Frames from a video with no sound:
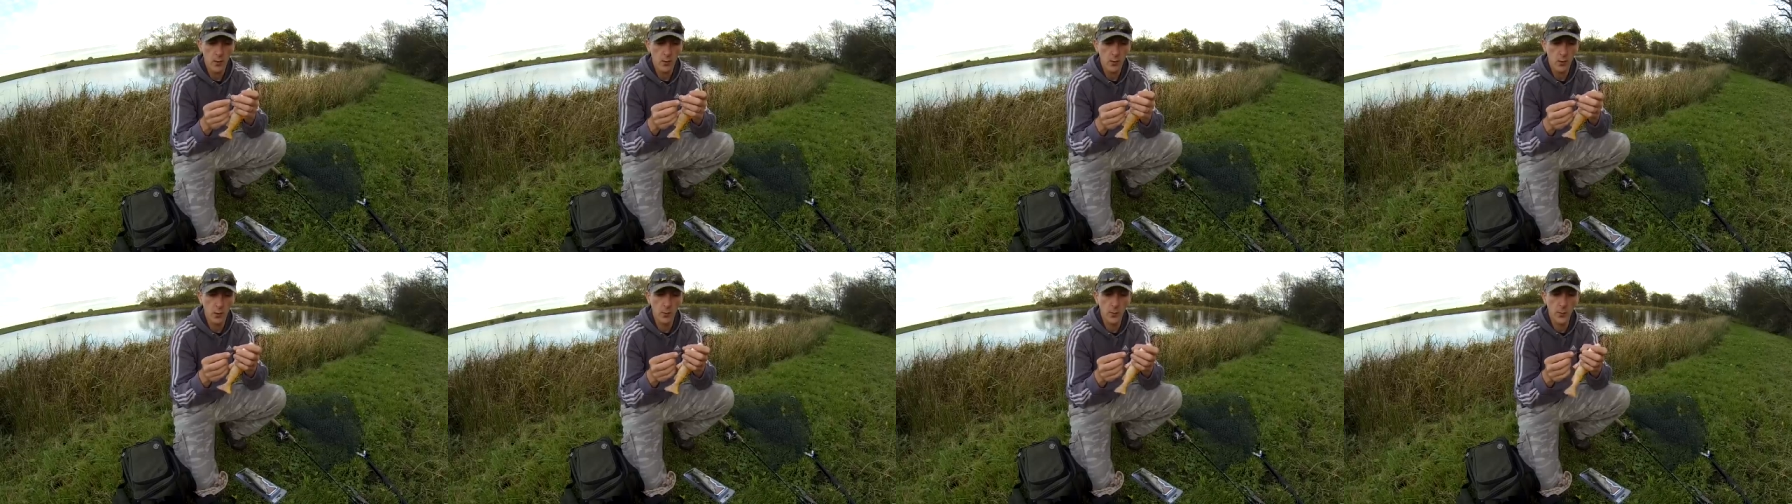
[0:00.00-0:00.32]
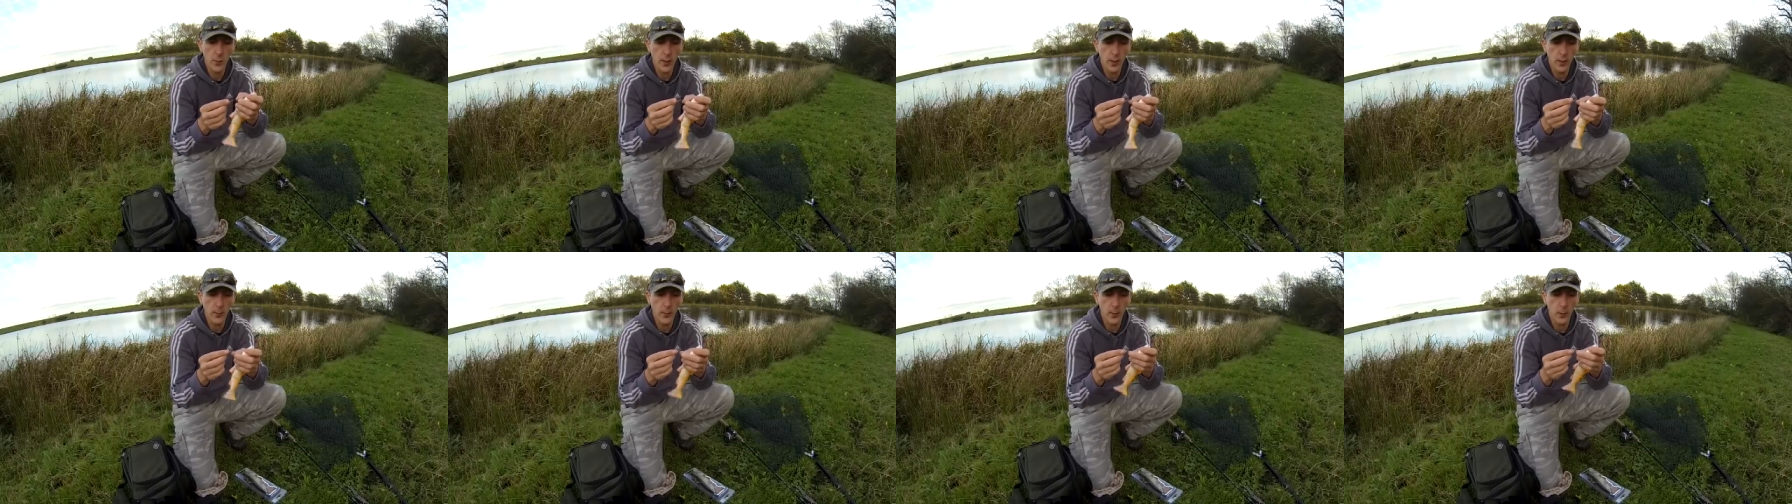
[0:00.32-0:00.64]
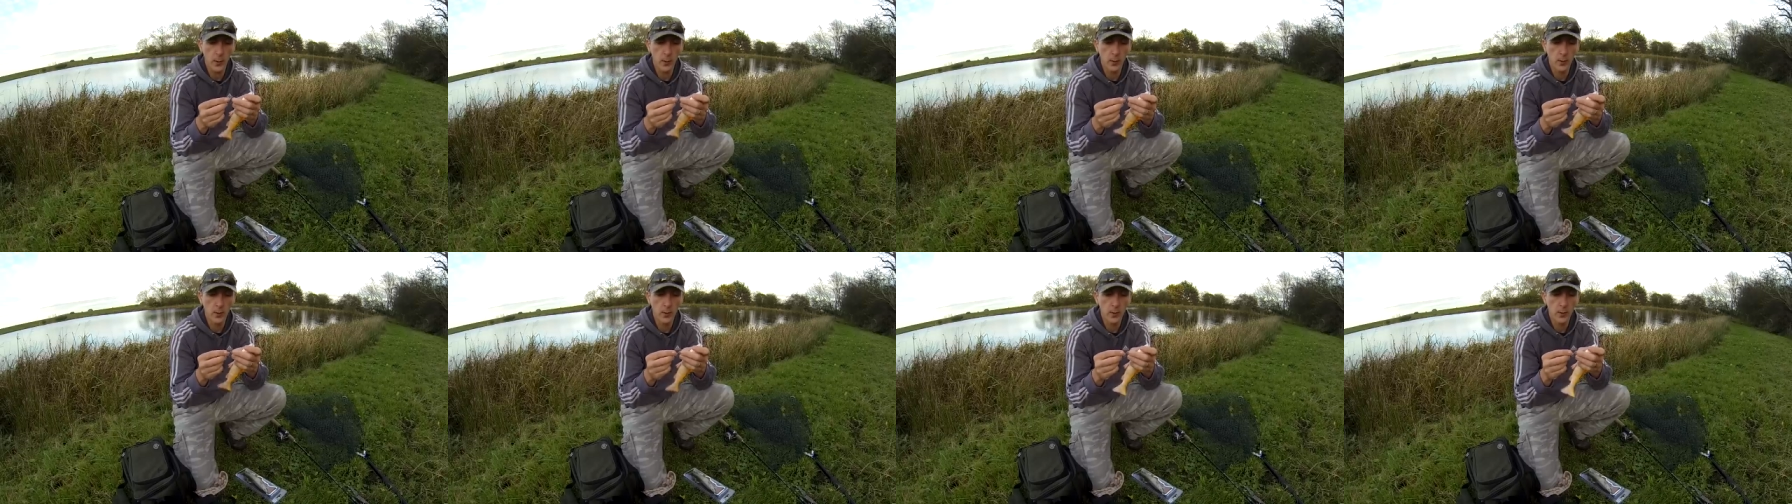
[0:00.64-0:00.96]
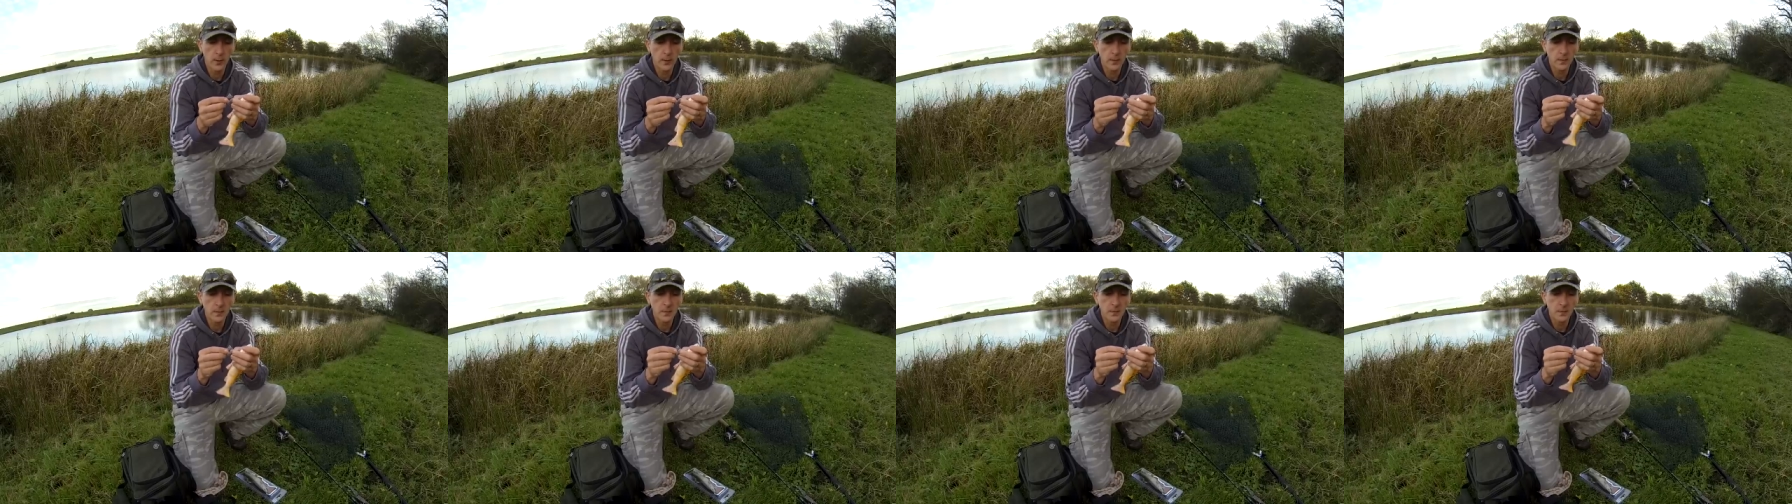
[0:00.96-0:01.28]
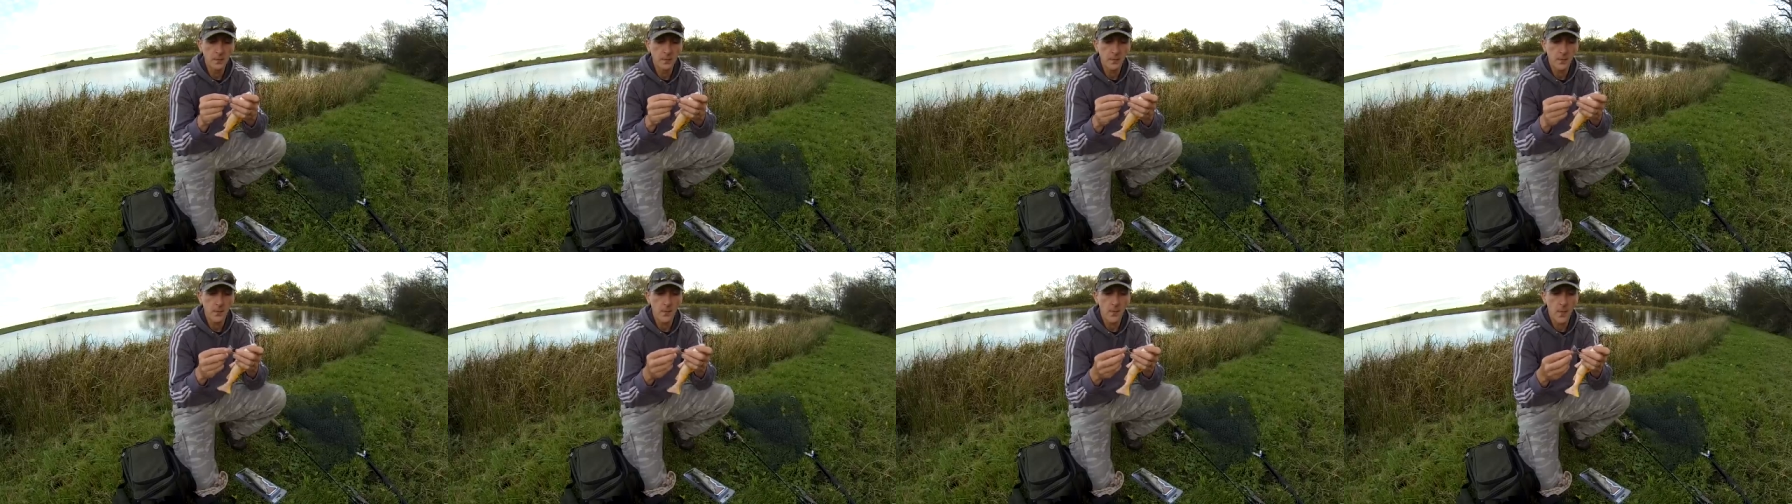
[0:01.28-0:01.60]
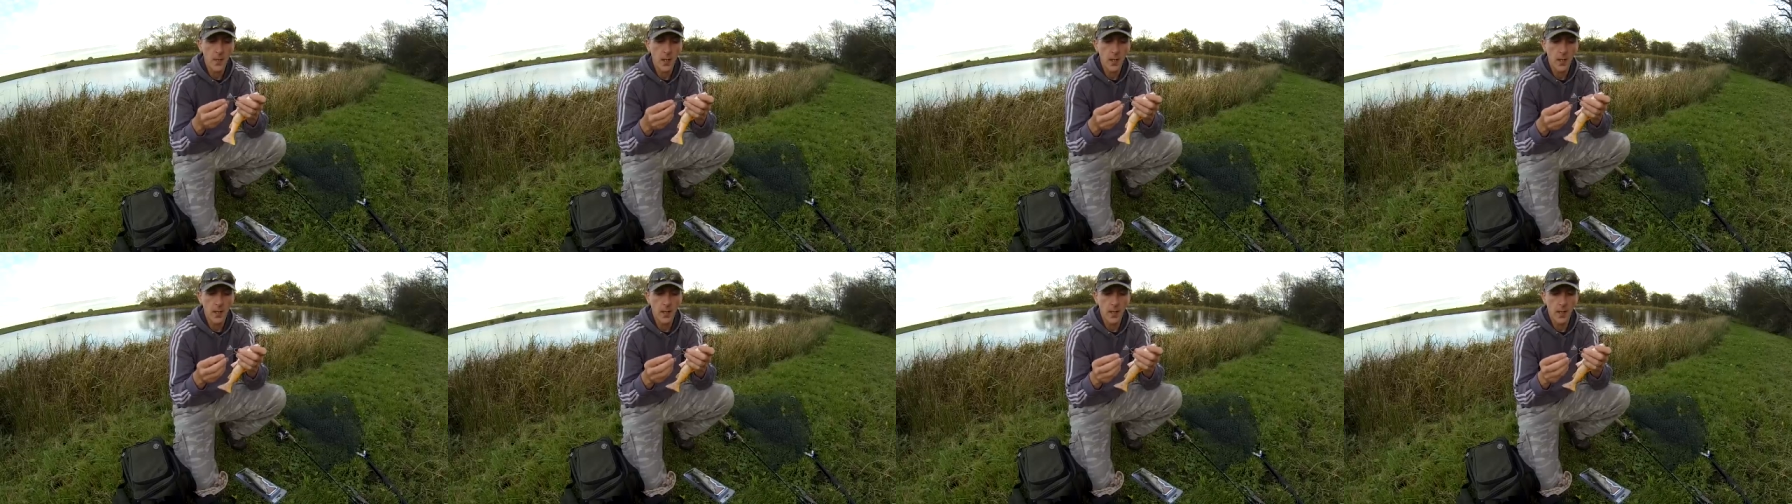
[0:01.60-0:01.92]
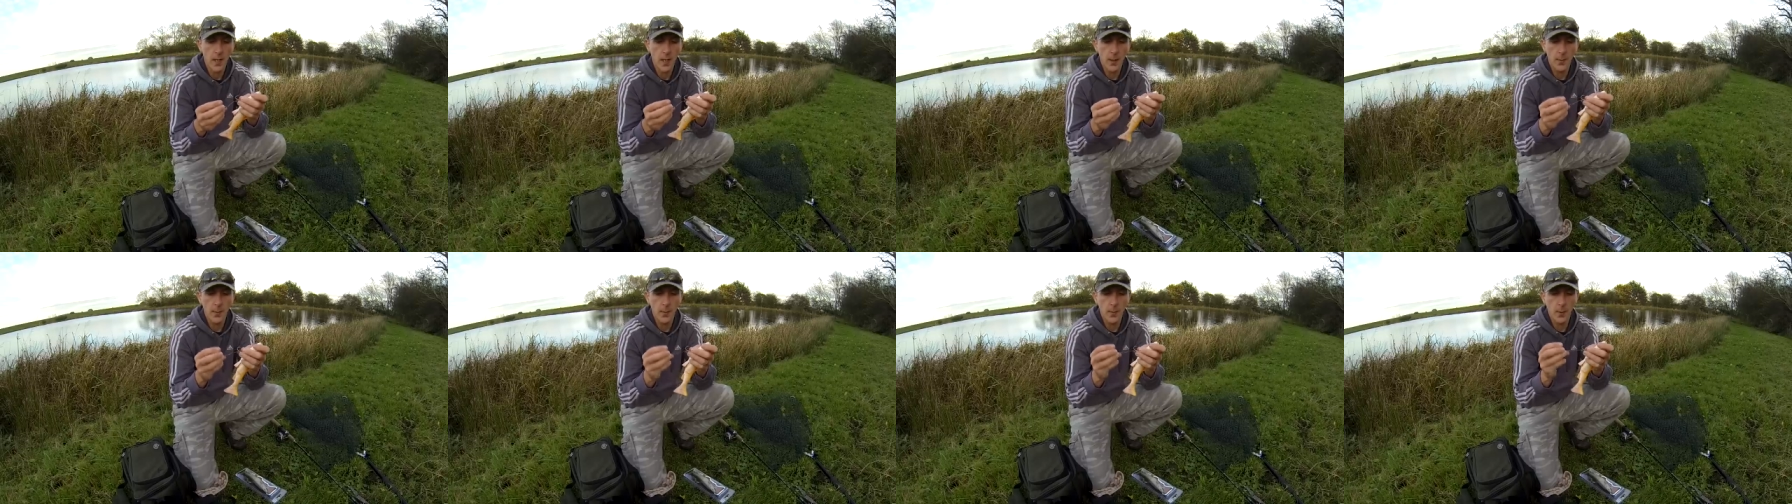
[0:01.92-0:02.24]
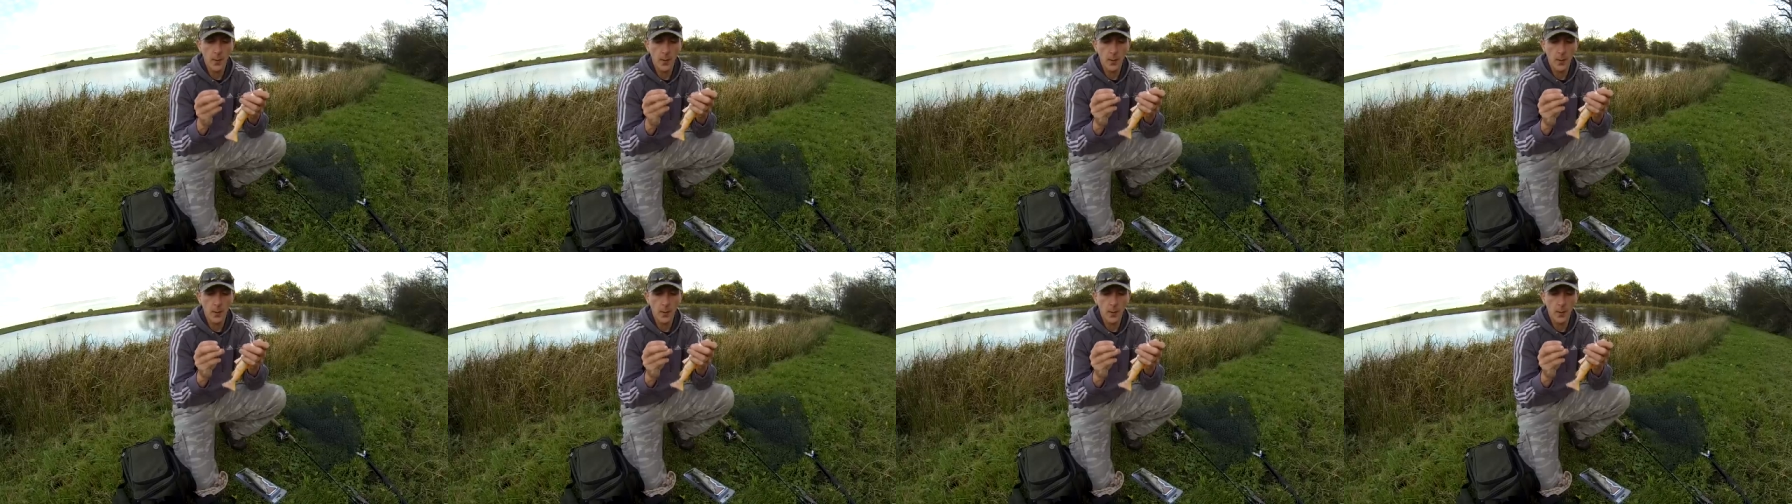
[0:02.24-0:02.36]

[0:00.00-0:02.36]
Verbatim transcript: Some people, um,